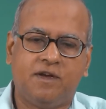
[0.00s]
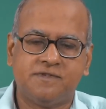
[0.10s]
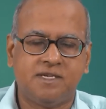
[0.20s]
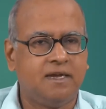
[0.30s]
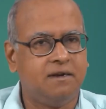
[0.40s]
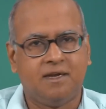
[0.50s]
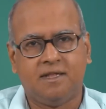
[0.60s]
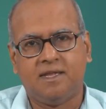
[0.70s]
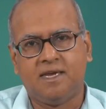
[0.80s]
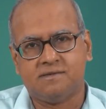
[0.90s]
have seen
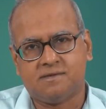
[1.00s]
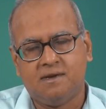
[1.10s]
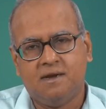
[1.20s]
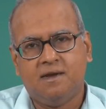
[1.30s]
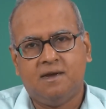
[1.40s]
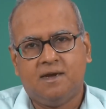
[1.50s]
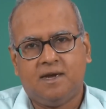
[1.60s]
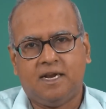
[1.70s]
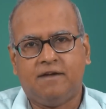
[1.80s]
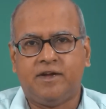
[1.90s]
in these
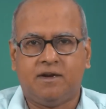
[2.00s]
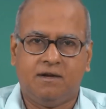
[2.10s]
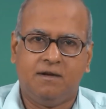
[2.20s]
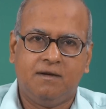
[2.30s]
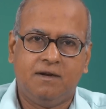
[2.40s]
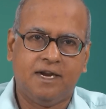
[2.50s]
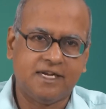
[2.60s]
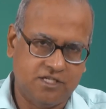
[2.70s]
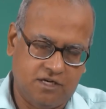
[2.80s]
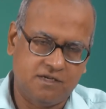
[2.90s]
11
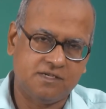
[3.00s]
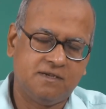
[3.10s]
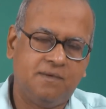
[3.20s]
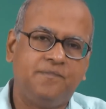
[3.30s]
lectures